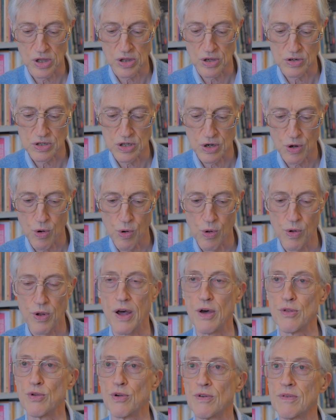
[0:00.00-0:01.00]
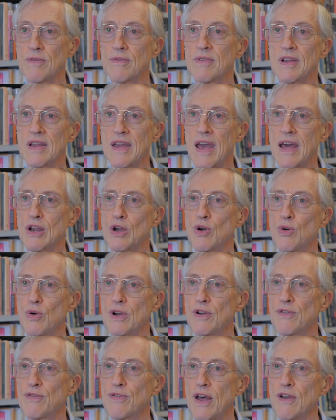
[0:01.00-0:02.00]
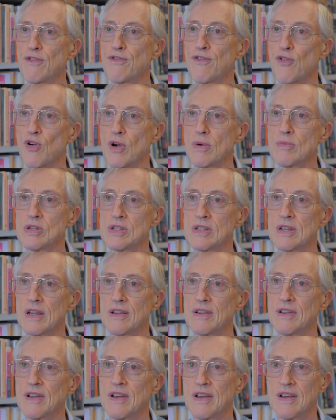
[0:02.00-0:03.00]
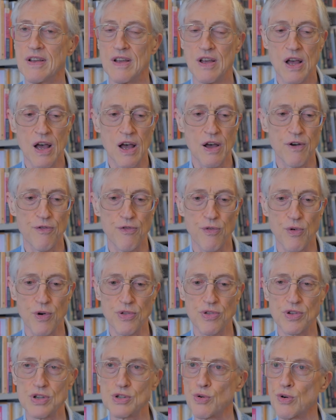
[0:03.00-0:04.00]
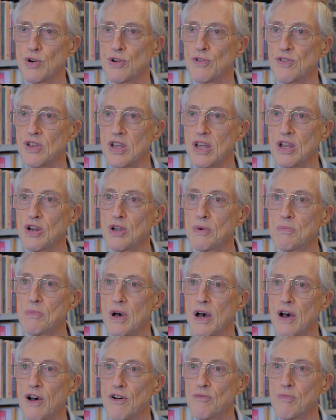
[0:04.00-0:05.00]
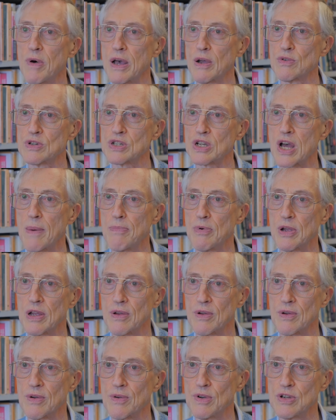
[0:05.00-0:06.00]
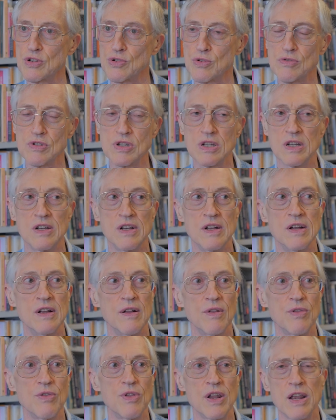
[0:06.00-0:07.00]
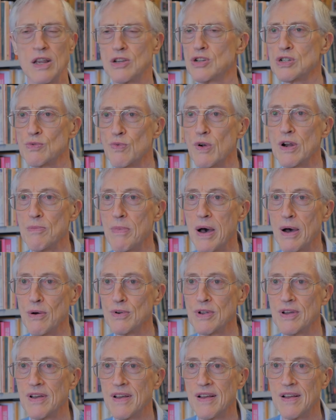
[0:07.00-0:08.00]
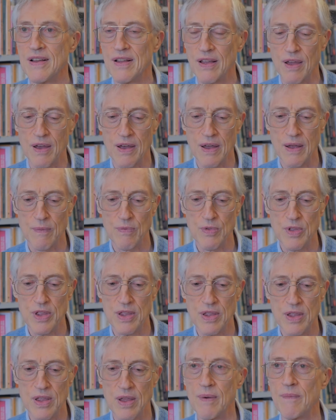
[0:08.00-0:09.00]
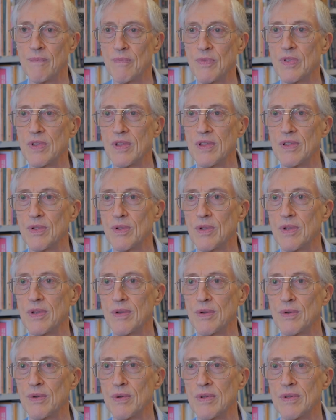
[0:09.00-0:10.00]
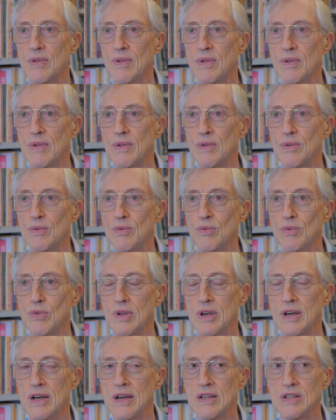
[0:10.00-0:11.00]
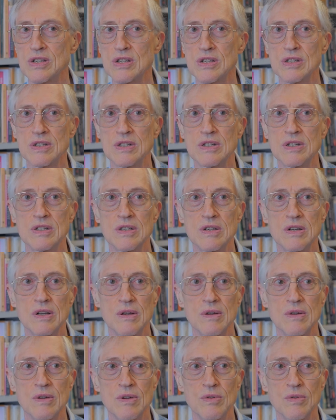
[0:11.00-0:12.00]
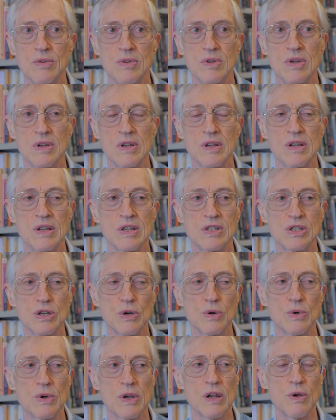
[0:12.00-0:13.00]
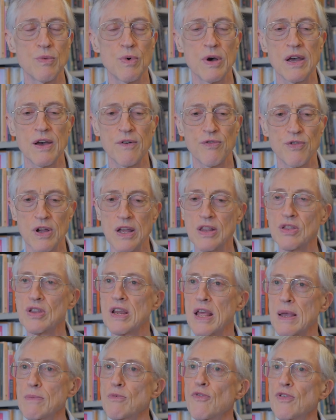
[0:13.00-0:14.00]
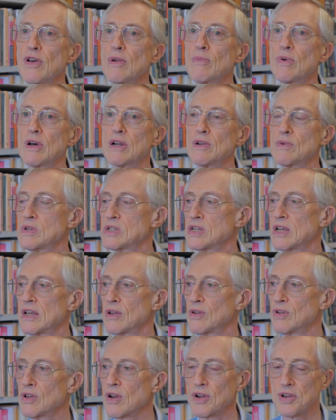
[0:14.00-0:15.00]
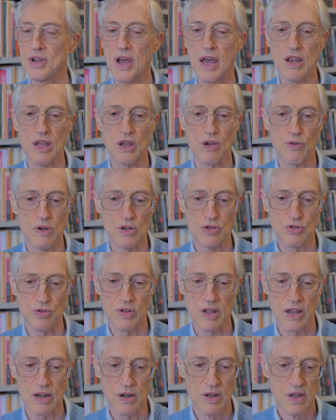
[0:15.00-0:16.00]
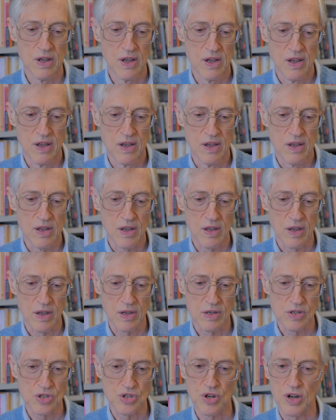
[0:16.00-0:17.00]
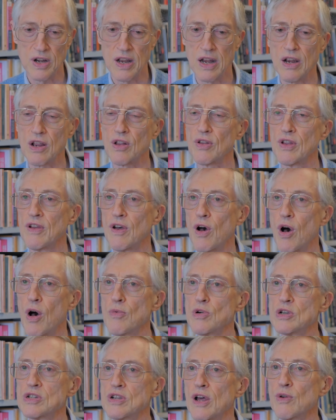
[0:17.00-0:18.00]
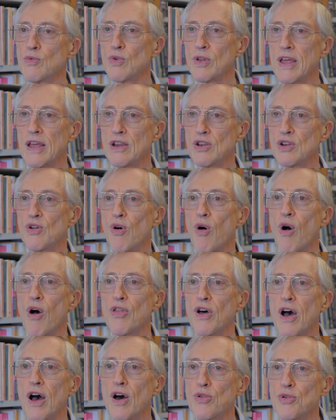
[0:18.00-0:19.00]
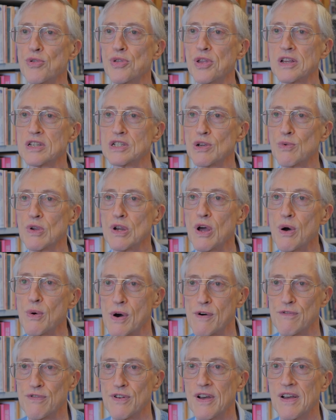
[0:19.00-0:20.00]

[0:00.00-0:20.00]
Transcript: that there's a whole other category of life forms, a fourth sort of kingdom of microscopic creatures that I just read about. CPR, candidate phylum radiation, or sometimes called DPAN, I think. So anyway, I forget the name of it, but mm-hmm. it was a little tiny creature that is genetically almost unrelated to all the other mm-hmm. things that we know of.